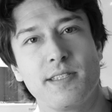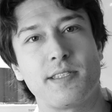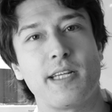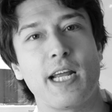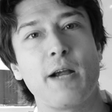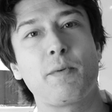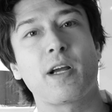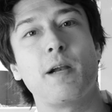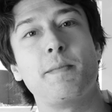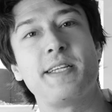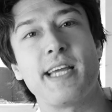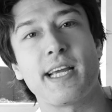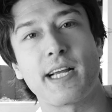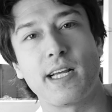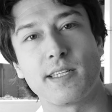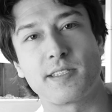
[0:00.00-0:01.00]
Today we're going to be
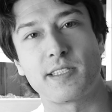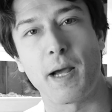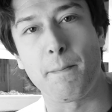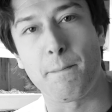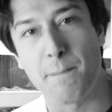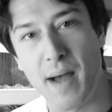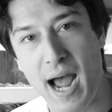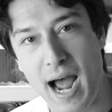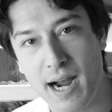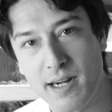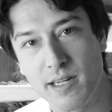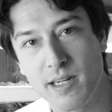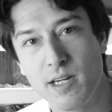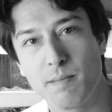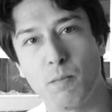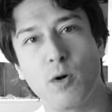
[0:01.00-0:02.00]
taking a step
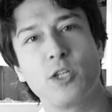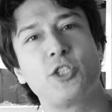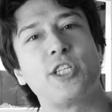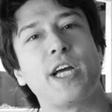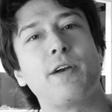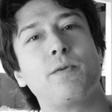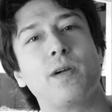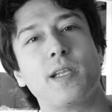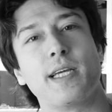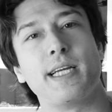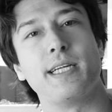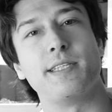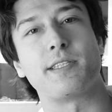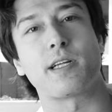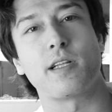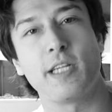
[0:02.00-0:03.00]
back, more generally,
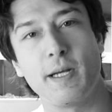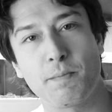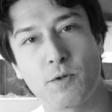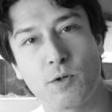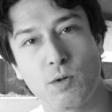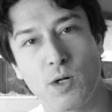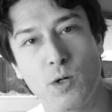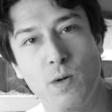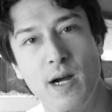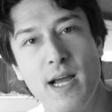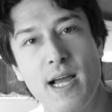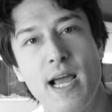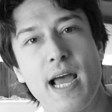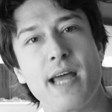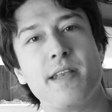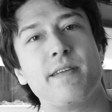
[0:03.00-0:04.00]
into cleanup crew
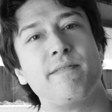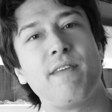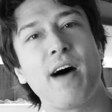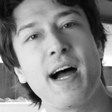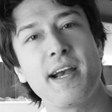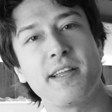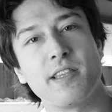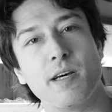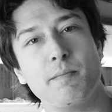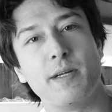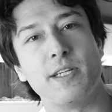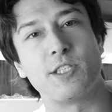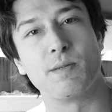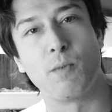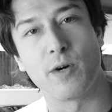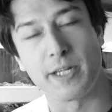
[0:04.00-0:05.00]
and dividing them
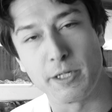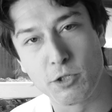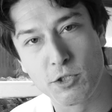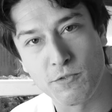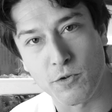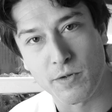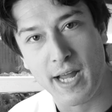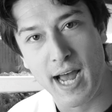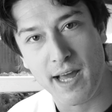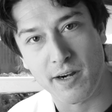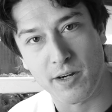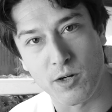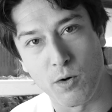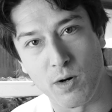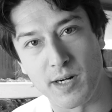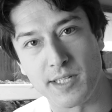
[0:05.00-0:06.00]
into more useful
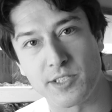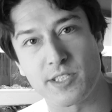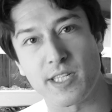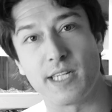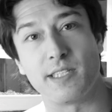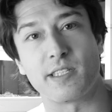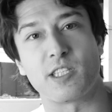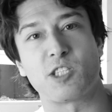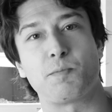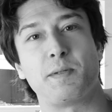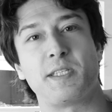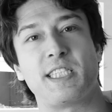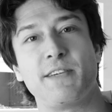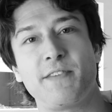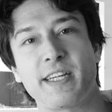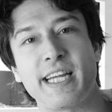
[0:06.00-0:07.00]
categories into the
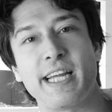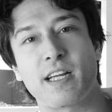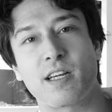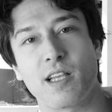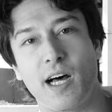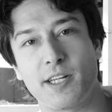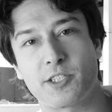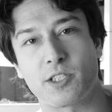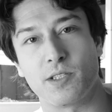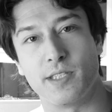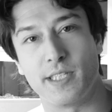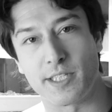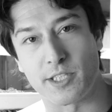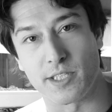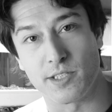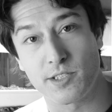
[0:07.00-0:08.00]
specific ecological
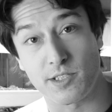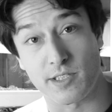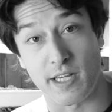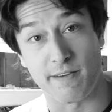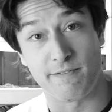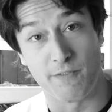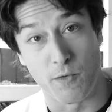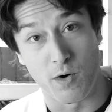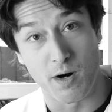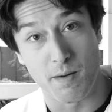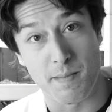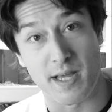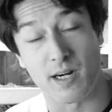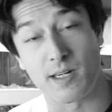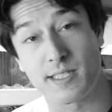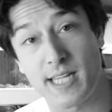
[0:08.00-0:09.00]
niches they form
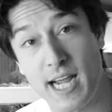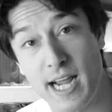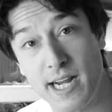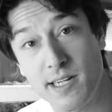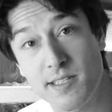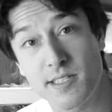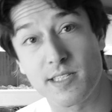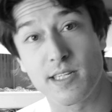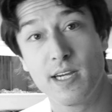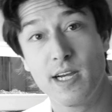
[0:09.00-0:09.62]
in our tanks.